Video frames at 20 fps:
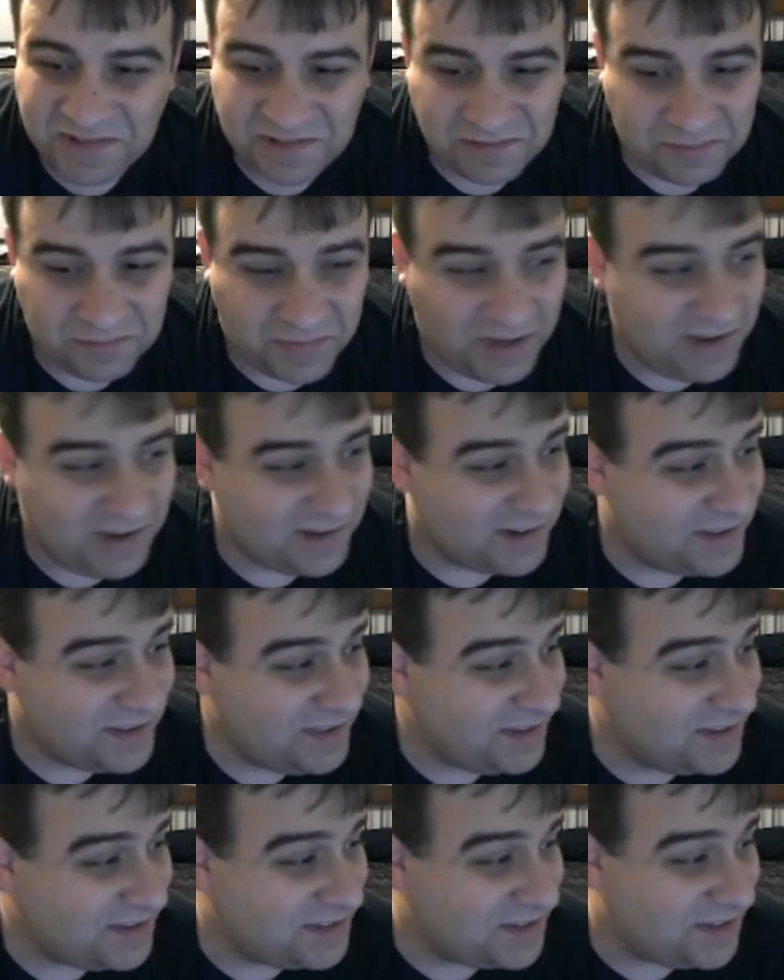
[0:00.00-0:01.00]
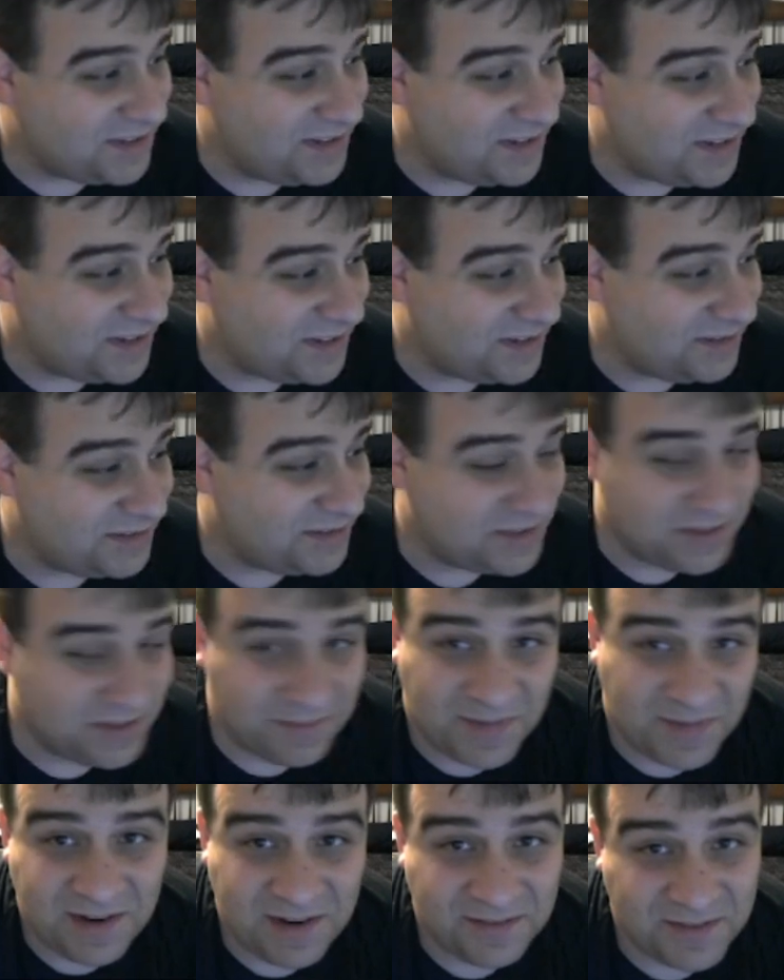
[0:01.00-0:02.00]
Man, I think she
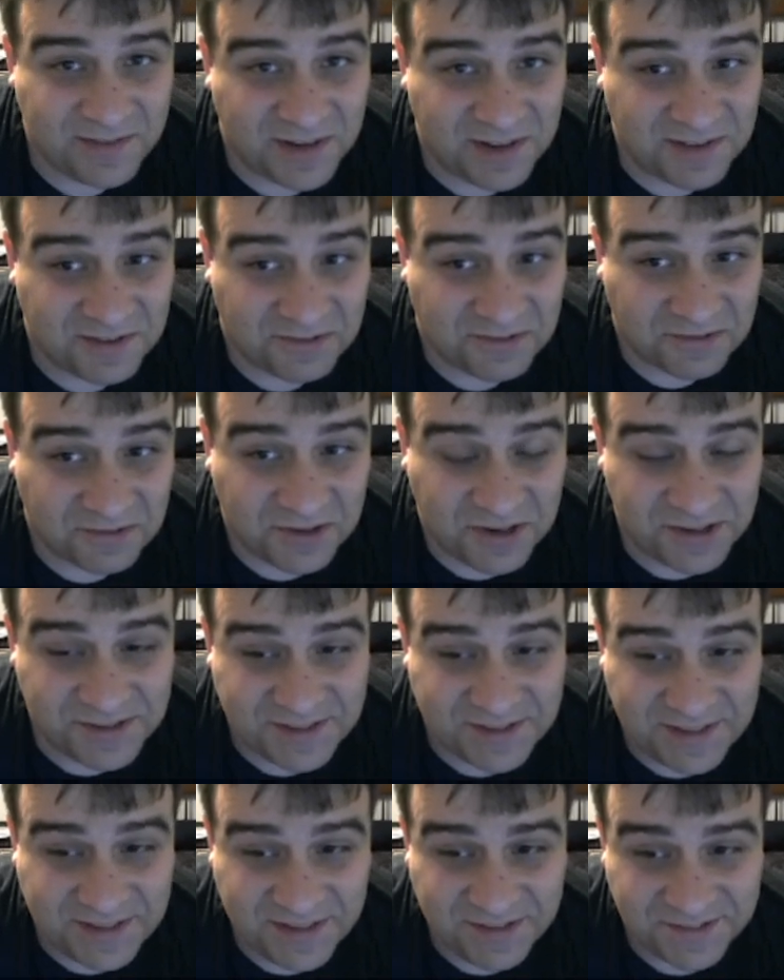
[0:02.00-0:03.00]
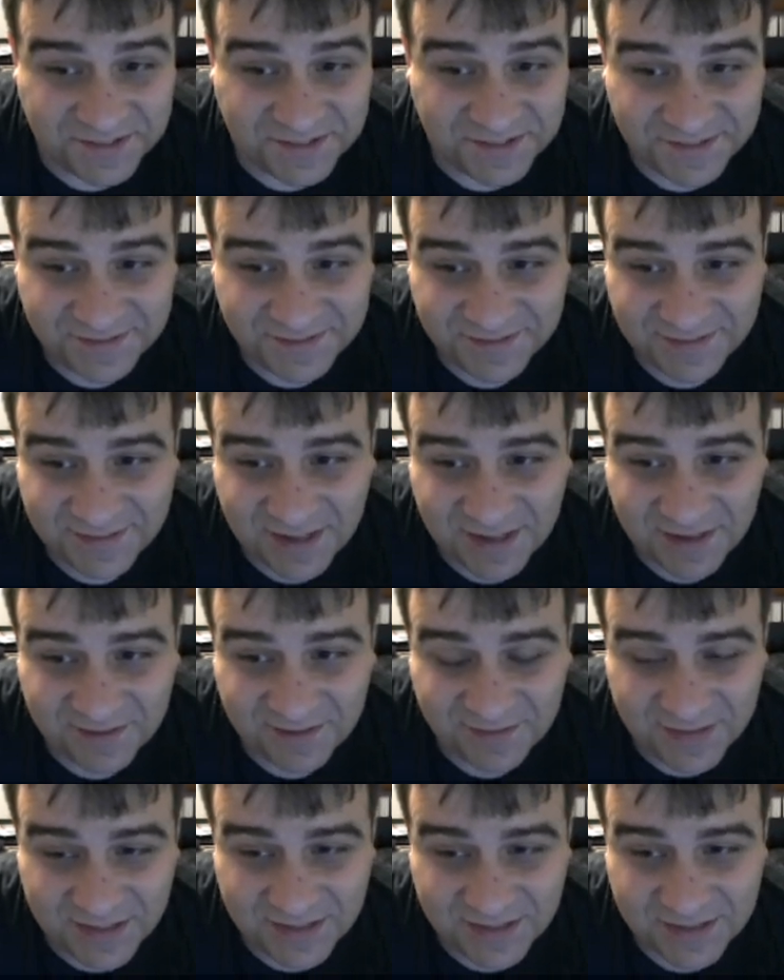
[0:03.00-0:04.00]
might have gotten the raw deal out
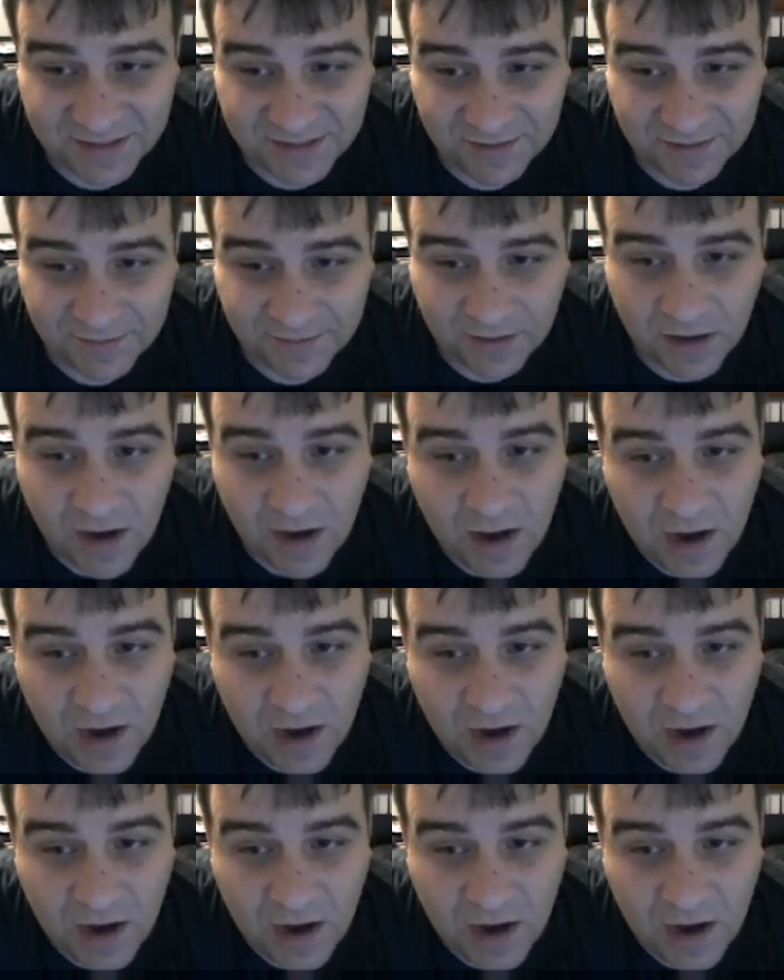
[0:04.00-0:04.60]
of these so far.